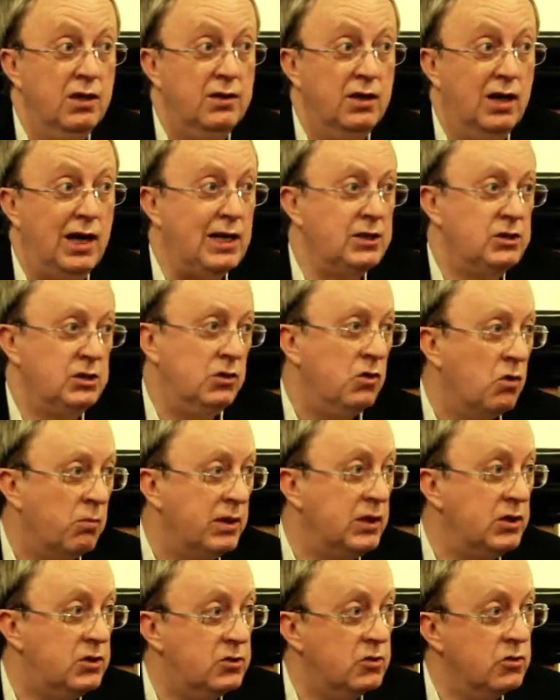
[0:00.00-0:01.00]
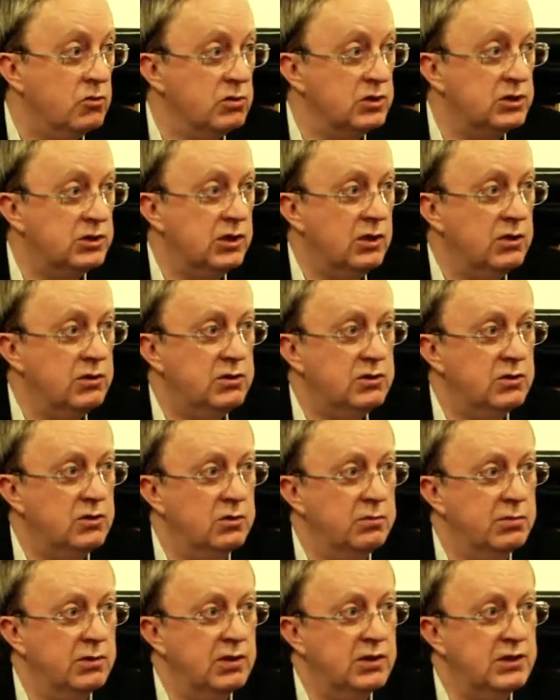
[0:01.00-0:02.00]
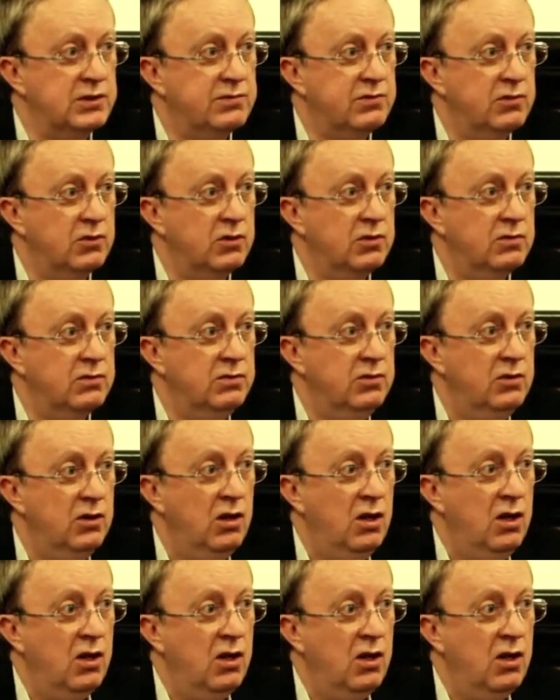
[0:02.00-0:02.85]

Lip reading: that actually not many tourists go to, but is full of